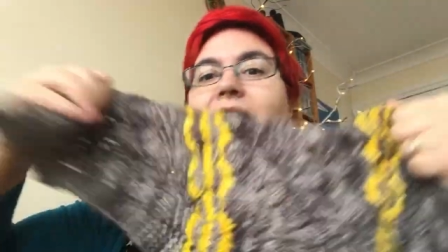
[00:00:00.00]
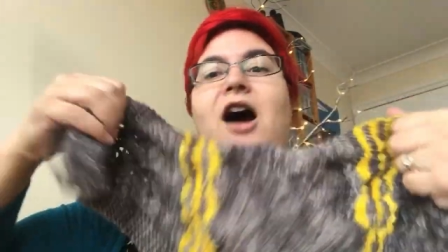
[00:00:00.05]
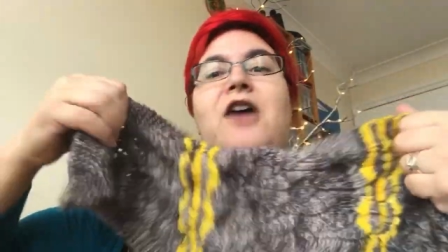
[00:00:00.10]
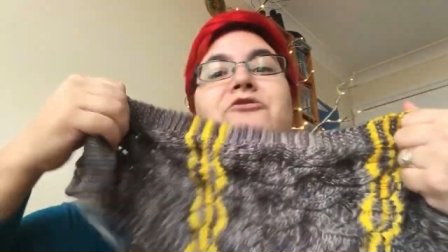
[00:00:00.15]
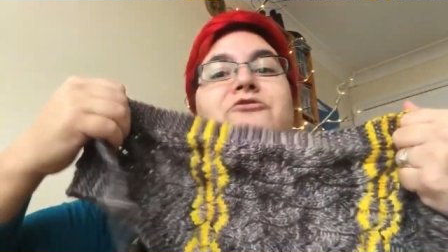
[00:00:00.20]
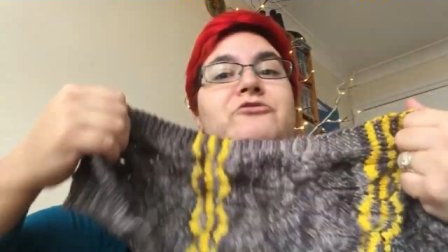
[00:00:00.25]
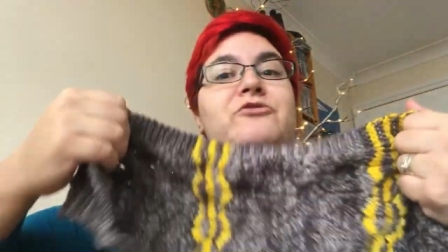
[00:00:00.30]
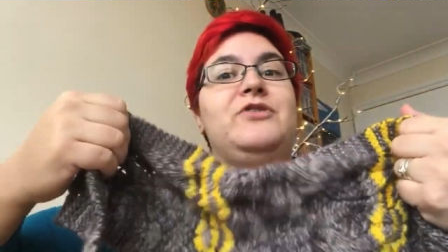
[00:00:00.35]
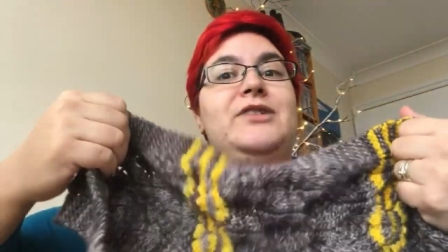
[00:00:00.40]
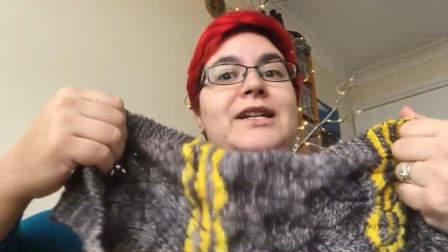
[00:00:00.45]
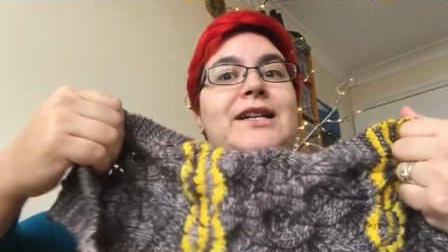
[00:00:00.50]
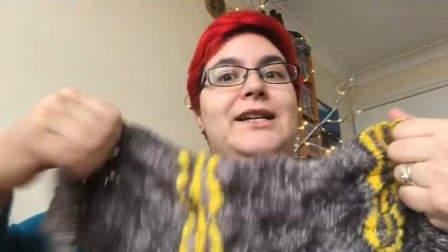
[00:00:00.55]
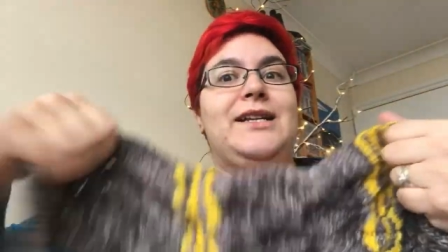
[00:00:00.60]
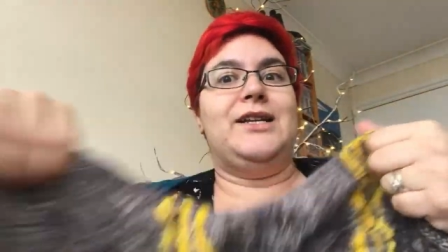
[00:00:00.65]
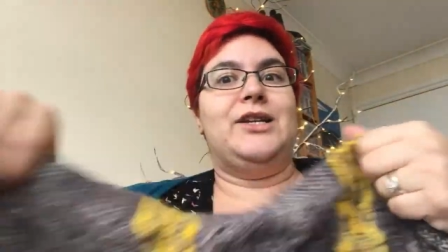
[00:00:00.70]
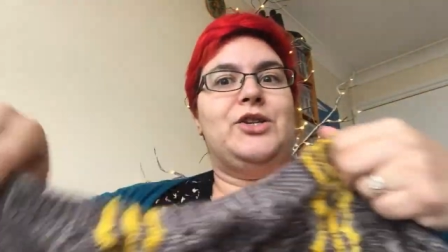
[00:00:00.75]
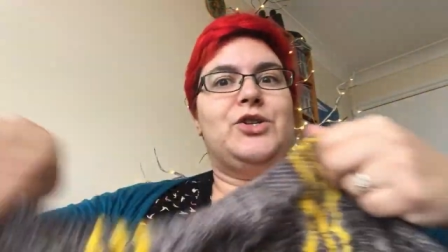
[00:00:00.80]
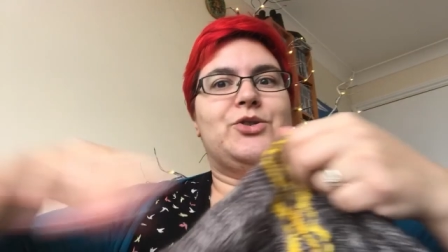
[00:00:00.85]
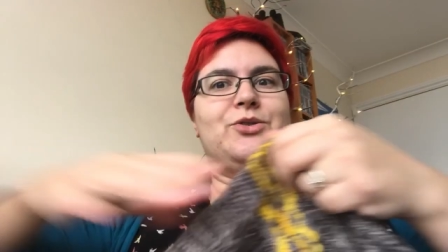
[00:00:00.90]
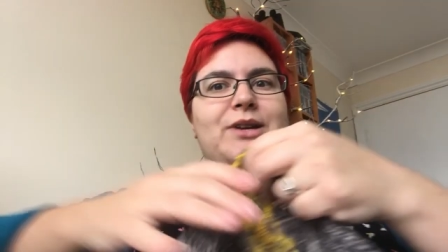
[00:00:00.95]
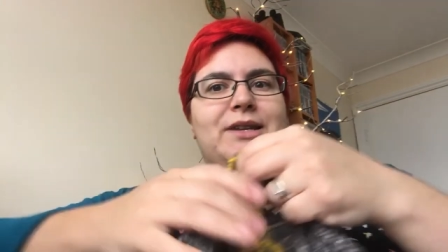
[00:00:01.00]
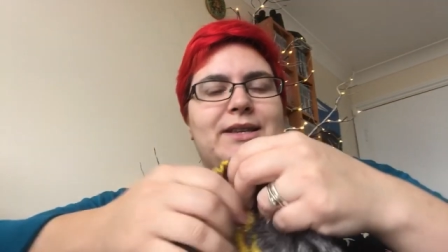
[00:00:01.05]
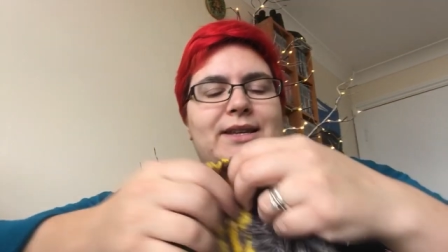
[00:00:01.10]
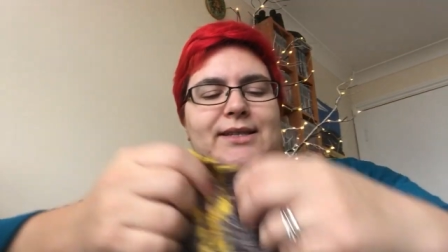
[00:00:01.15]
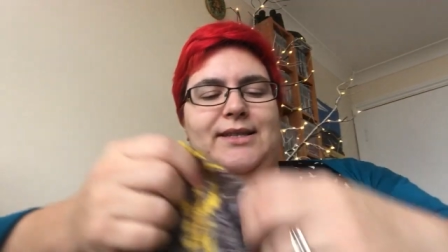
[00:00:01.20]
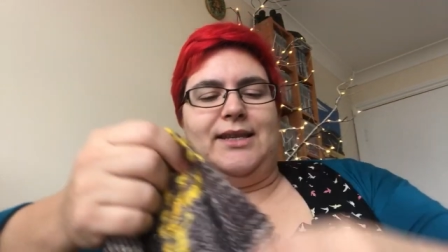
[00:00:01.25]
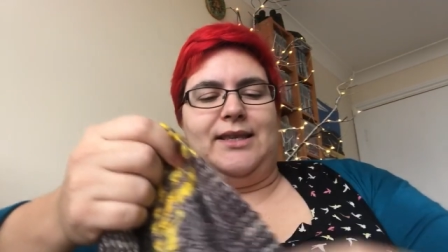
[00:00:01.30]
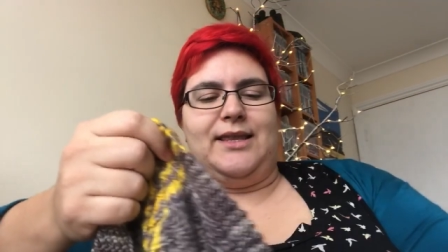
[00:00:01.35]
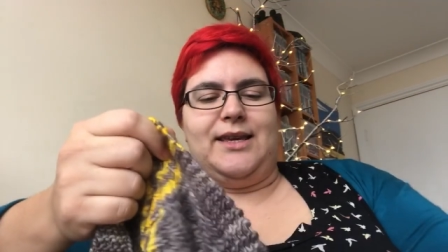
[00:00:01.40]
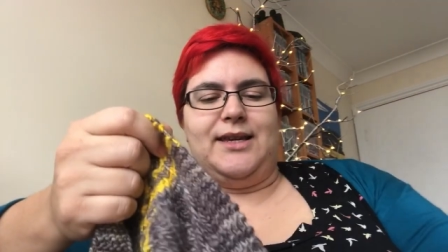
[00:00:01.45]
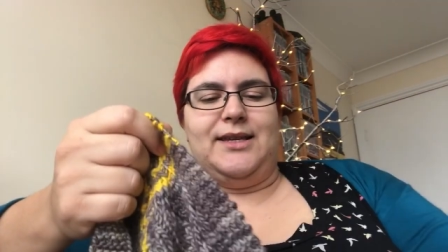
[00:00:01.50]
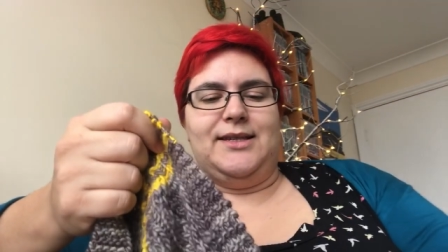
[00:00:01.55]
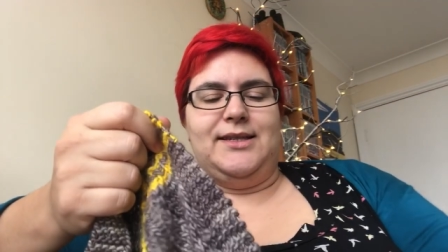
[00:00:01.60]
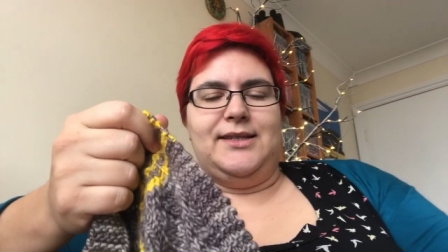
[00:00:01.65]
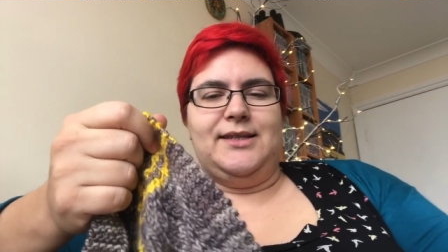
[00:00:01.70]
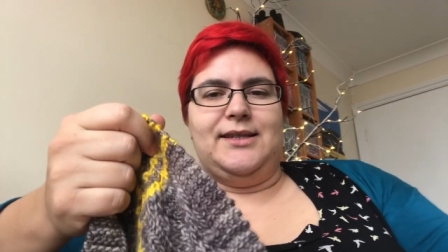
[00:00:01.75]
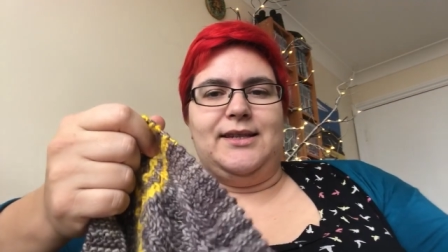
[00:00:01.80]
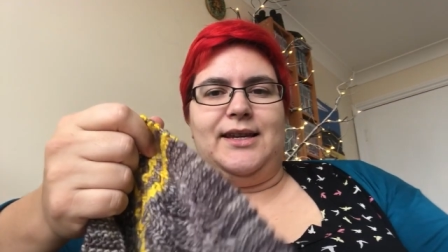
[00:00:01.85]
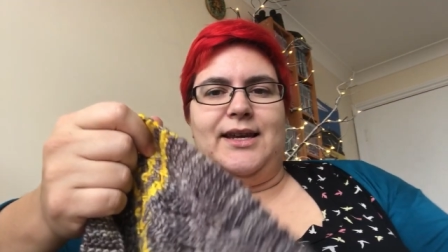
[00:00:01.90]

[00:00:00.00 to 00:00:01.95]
I really enjoy knitting this.